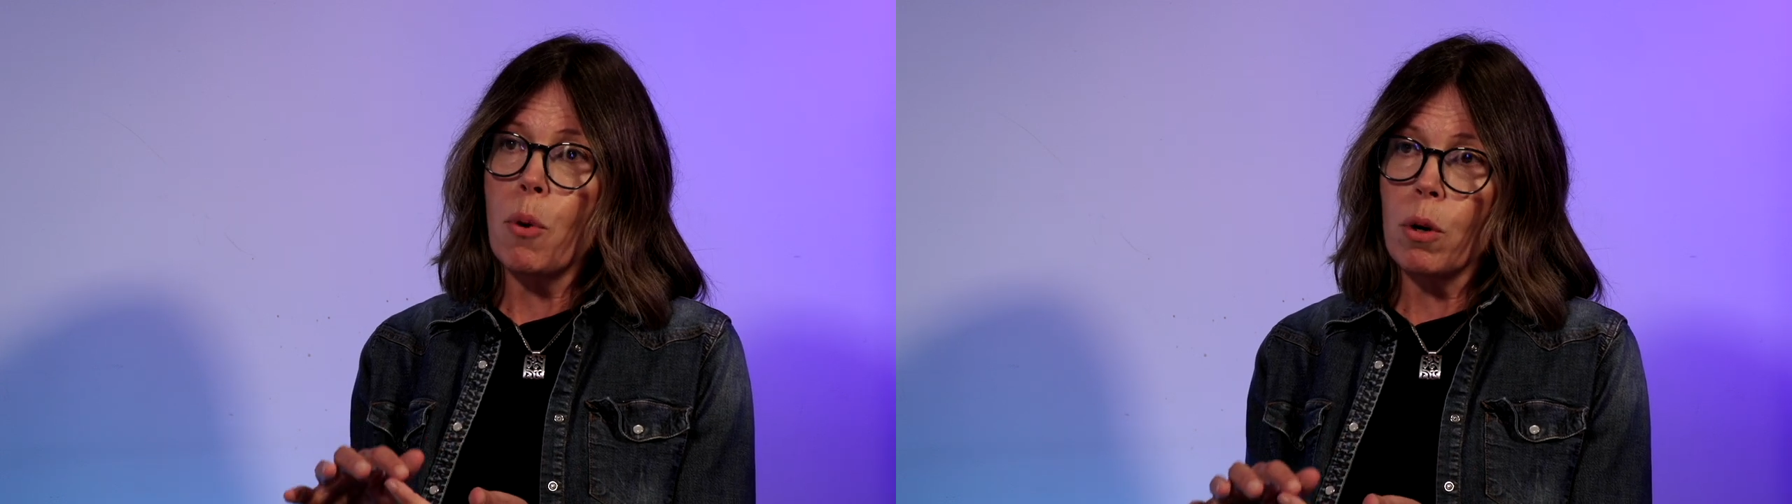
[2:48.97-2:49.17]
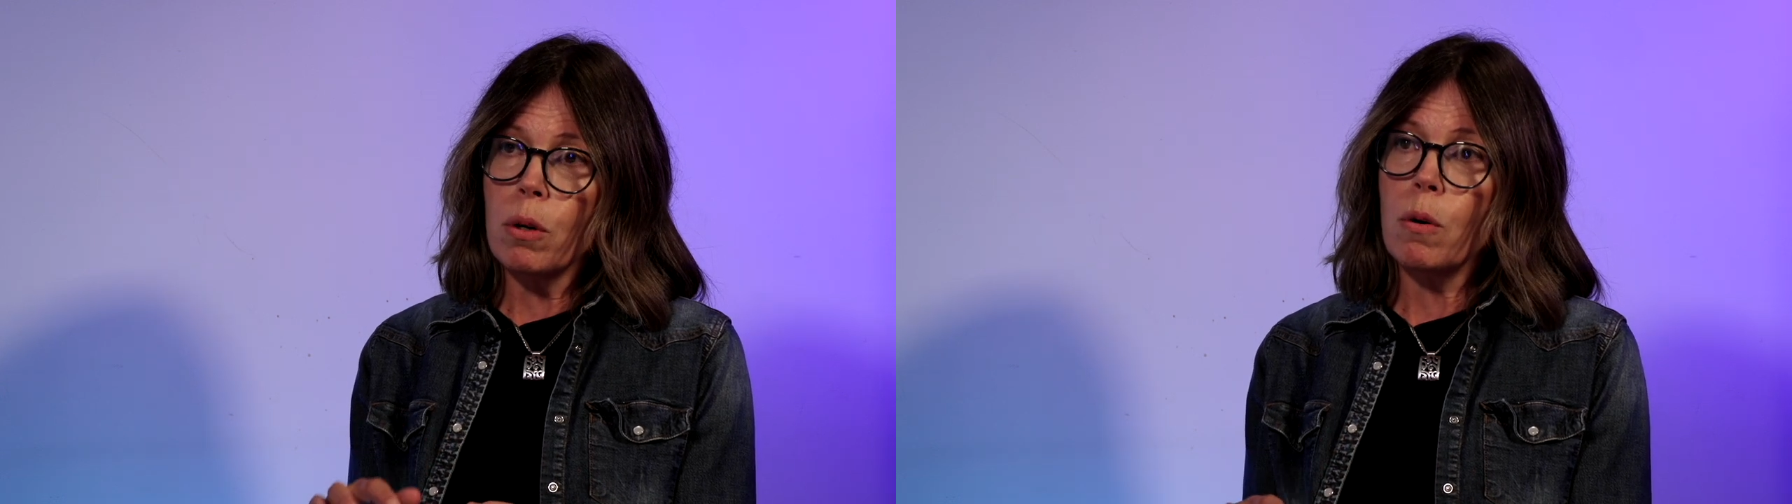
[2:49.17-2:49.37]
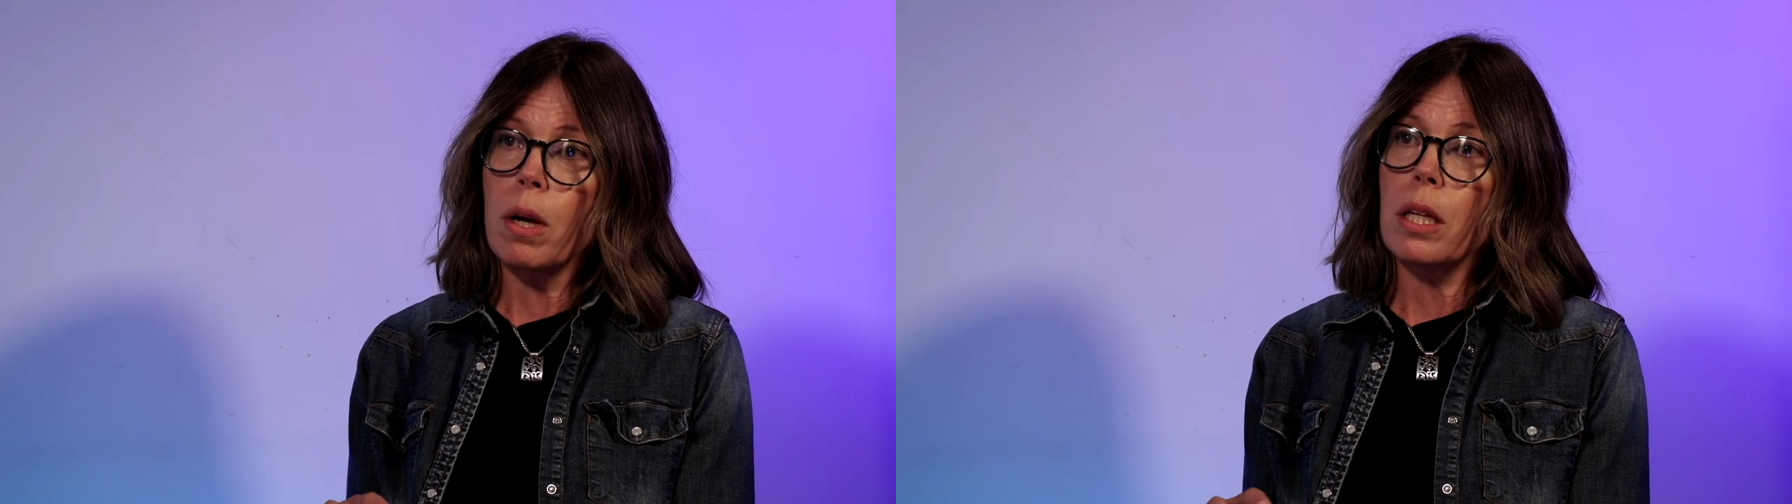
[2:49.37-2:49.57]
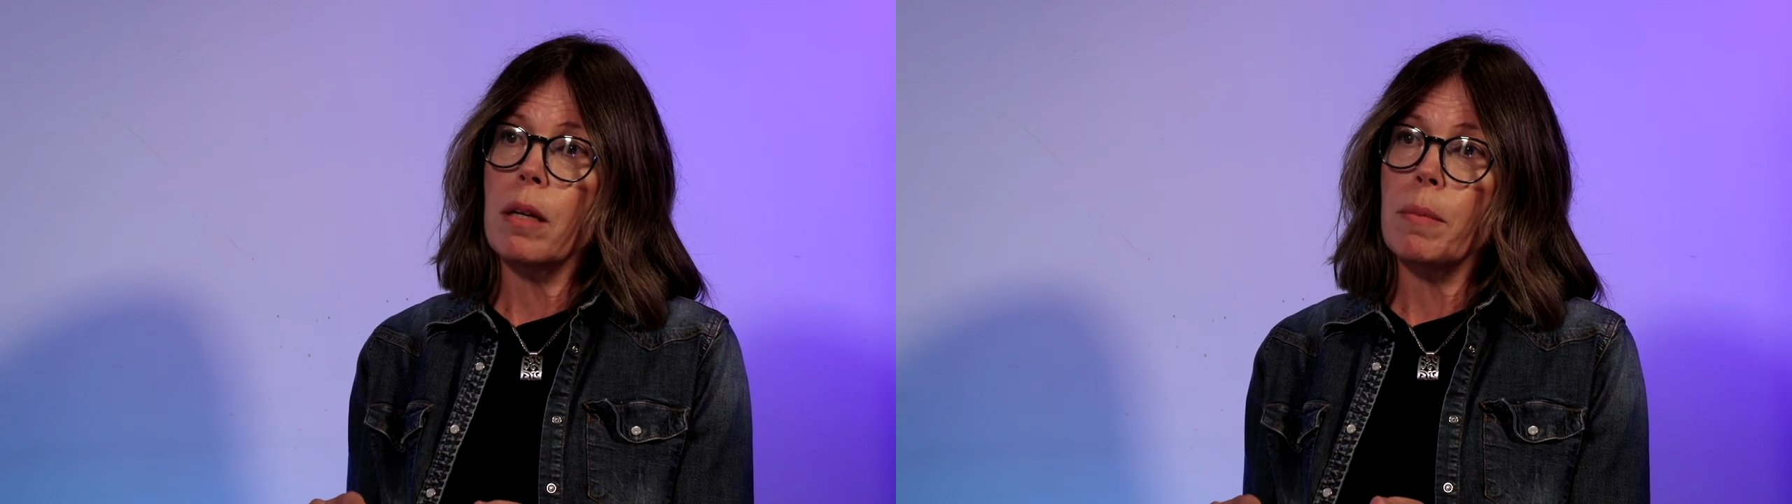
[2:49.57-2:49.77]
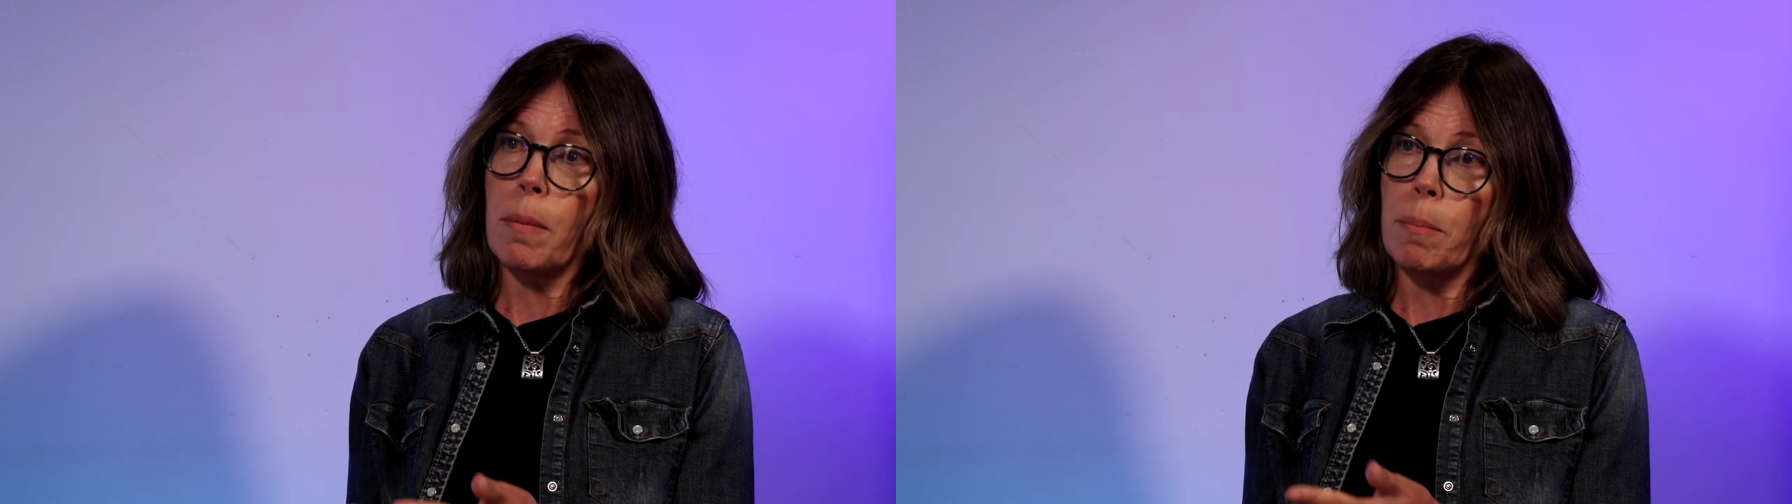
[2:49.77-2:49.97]
Port
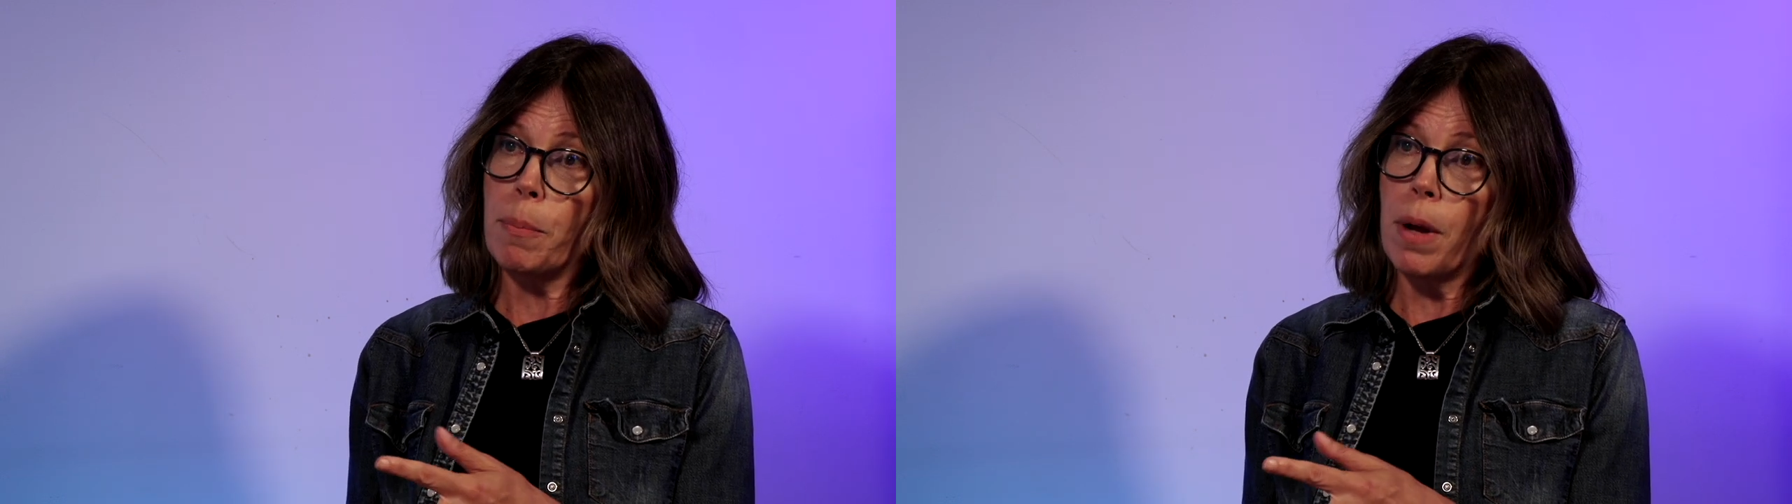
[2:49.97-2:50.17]
Coquitlam,